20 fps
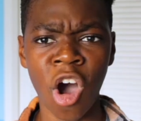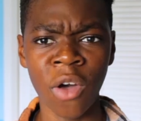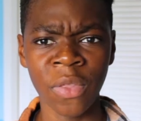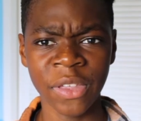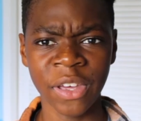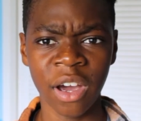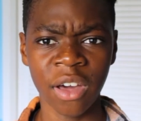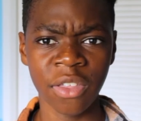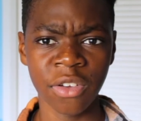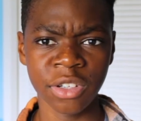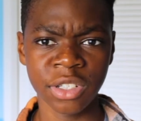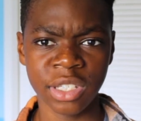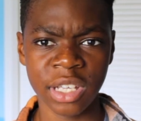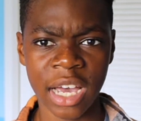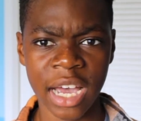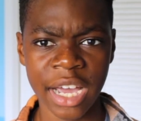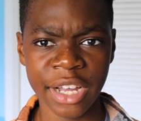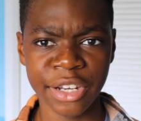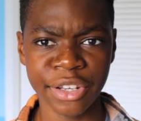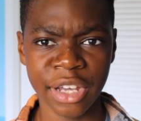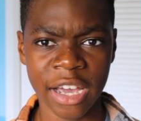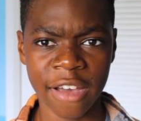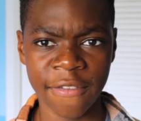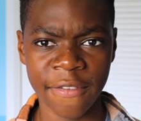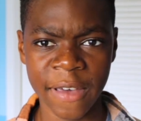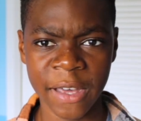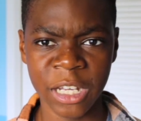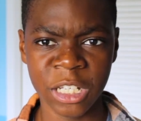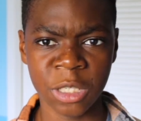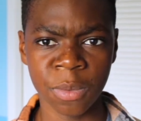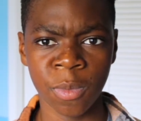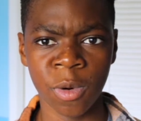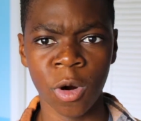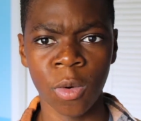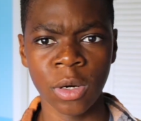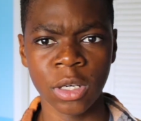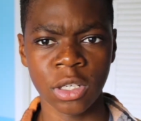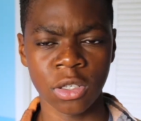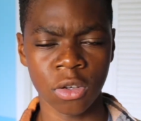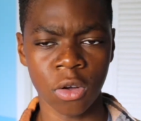On the other side, you have Vegas Pro,
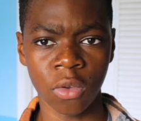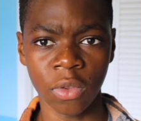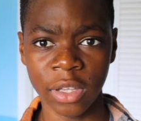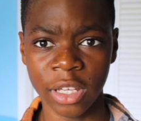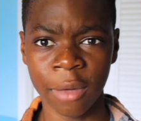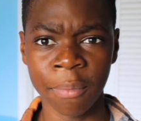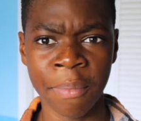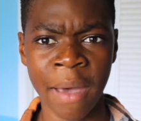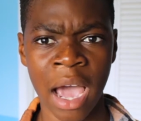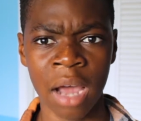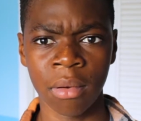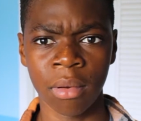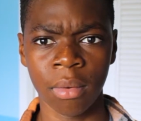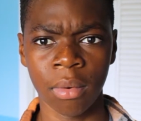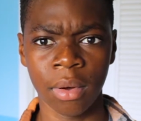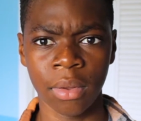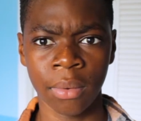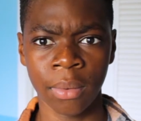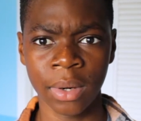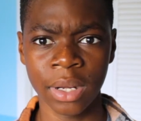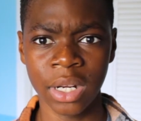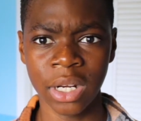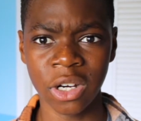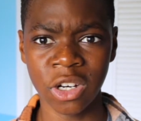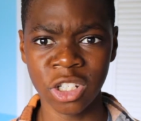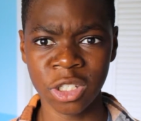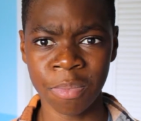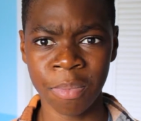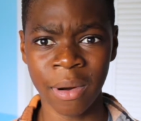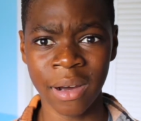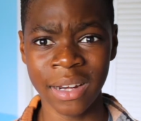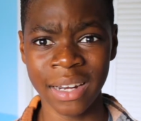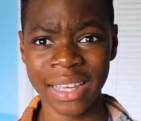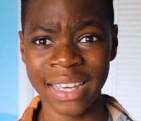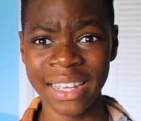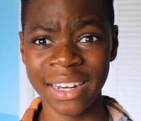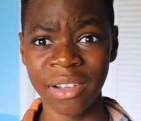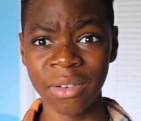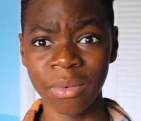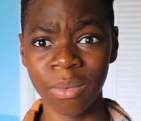which is only compatible with Windows, but
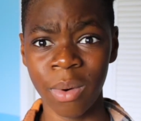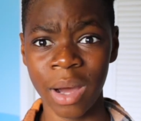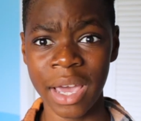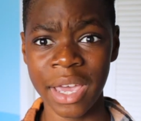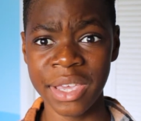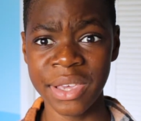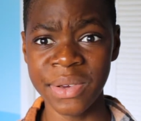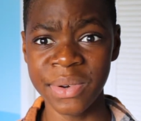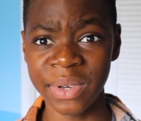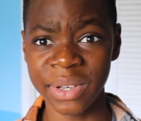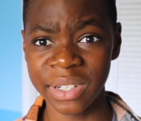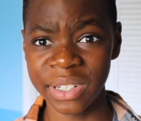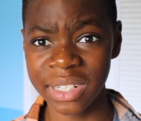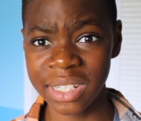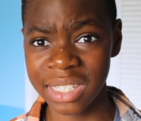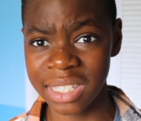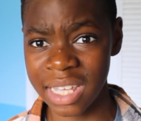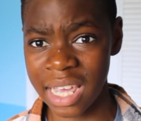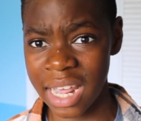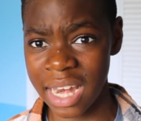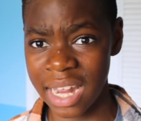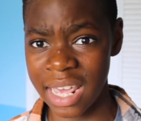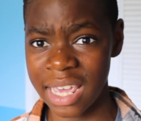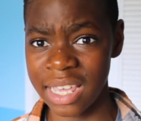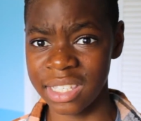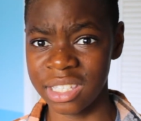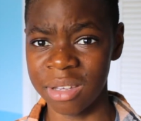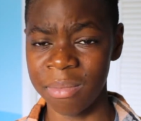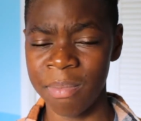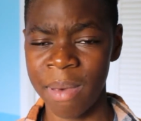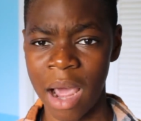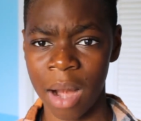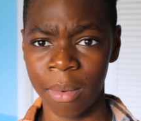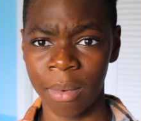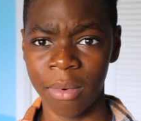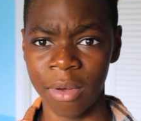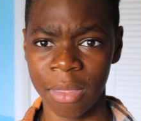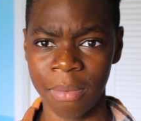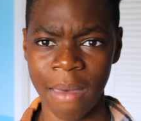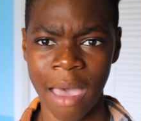in a way, you could say it is
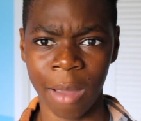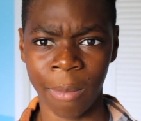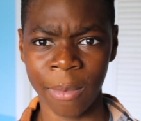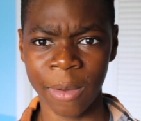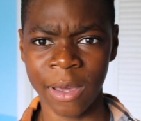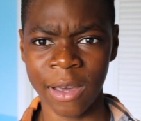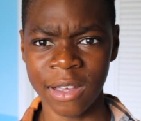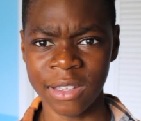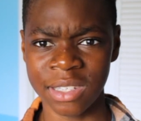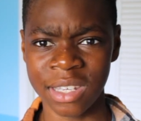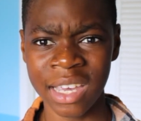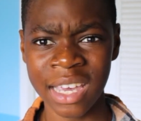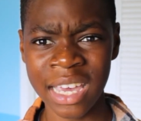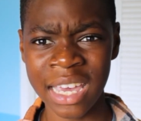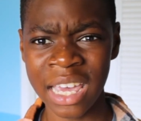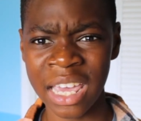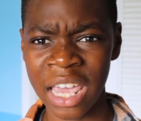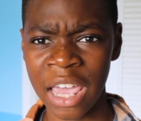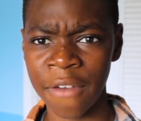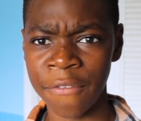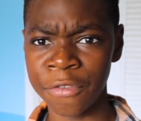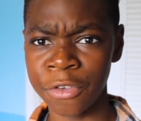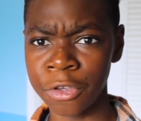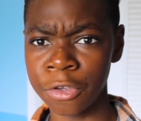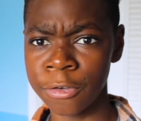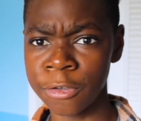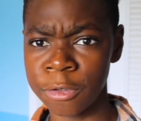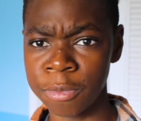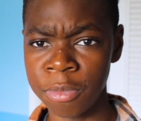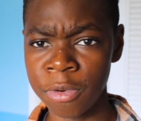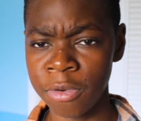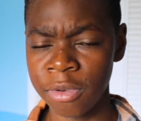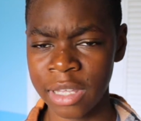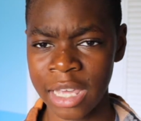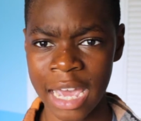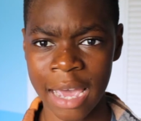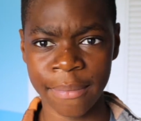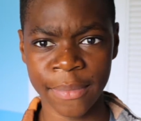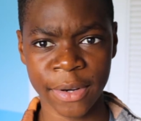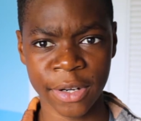compatible with Mac because if you use Boot
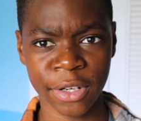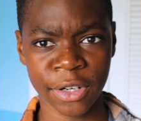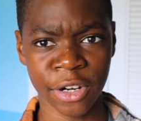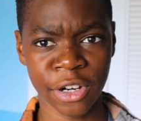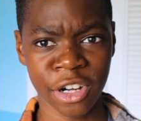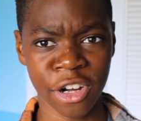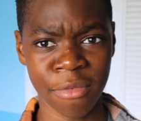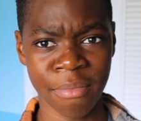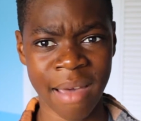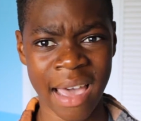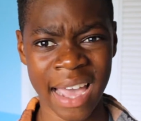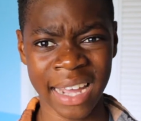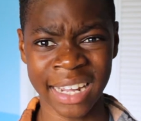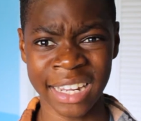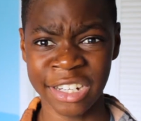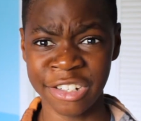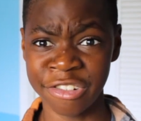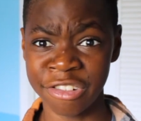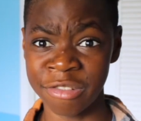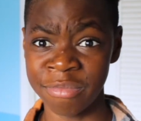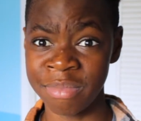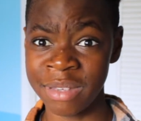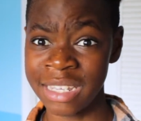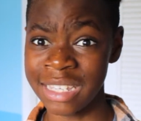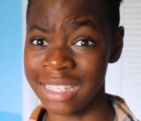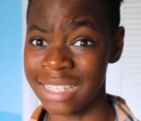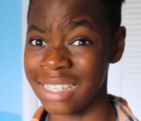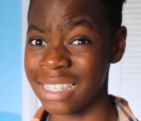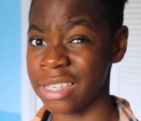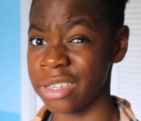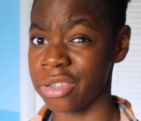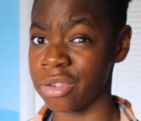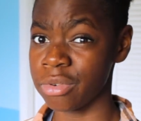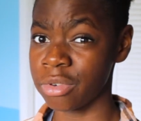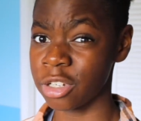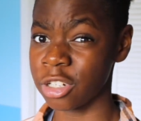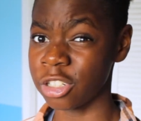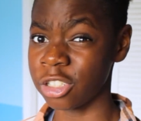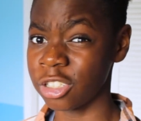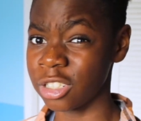Camp to turn your Mac into a PC,
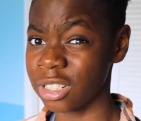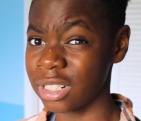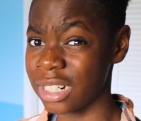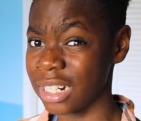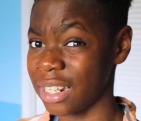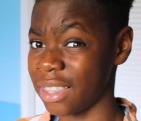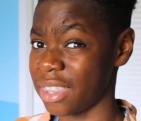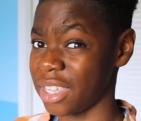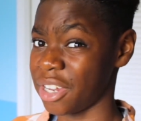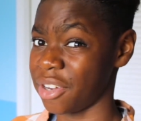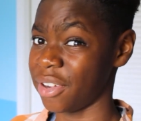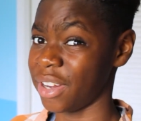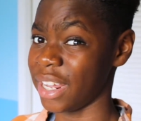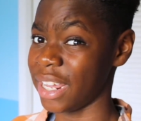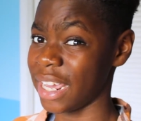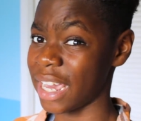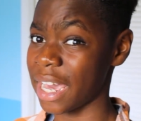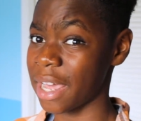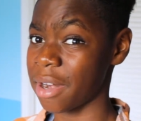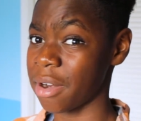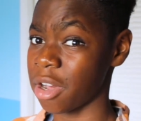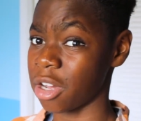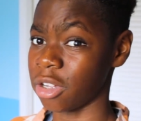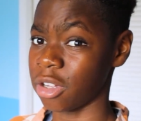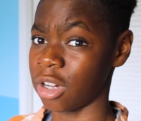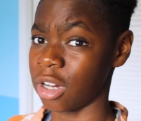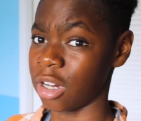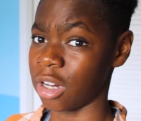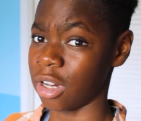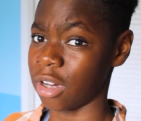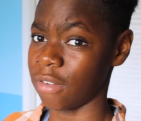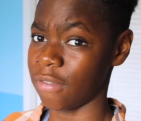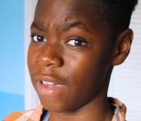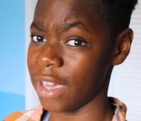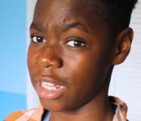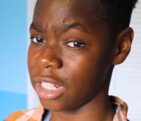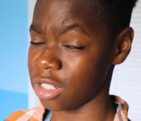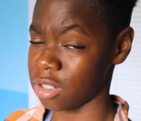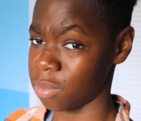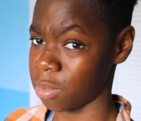you could, in theory, get
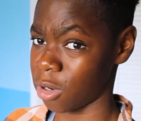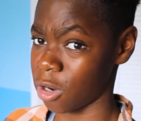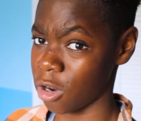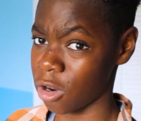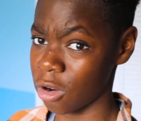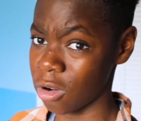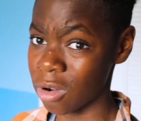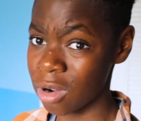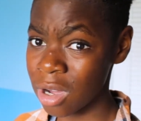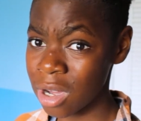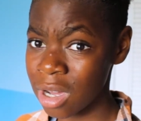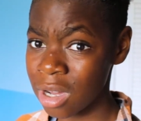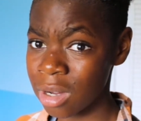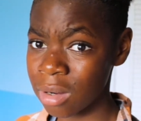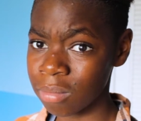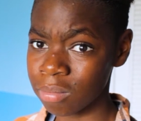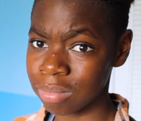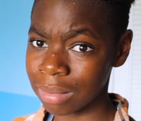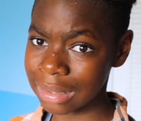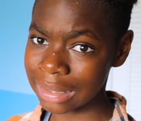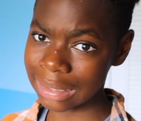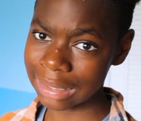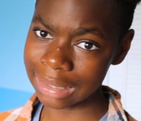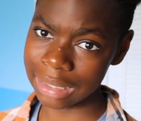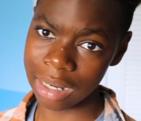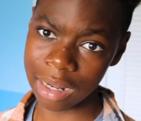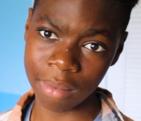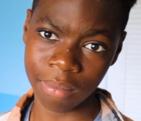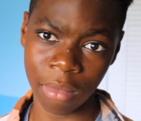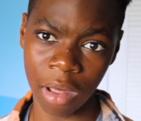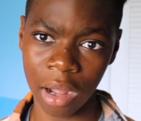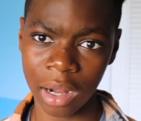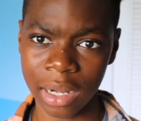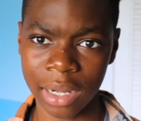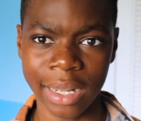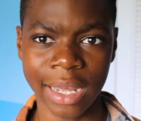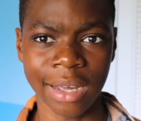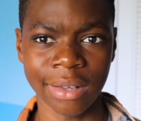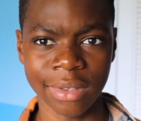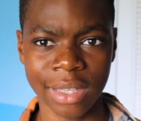Vegas Pro, but I'm not
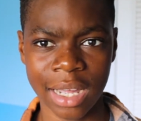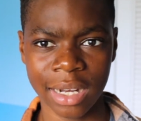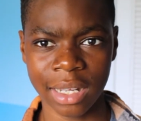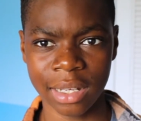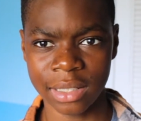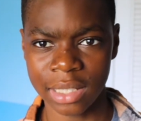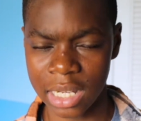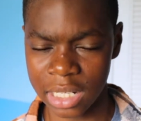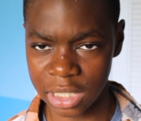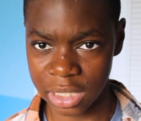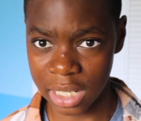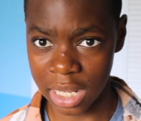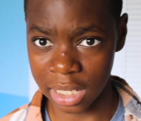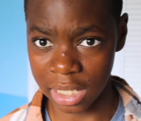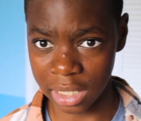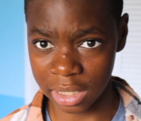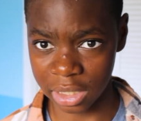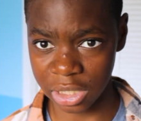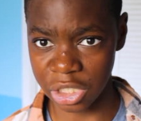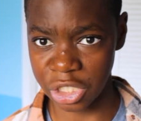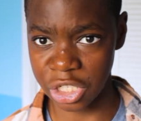going to count that because that's technically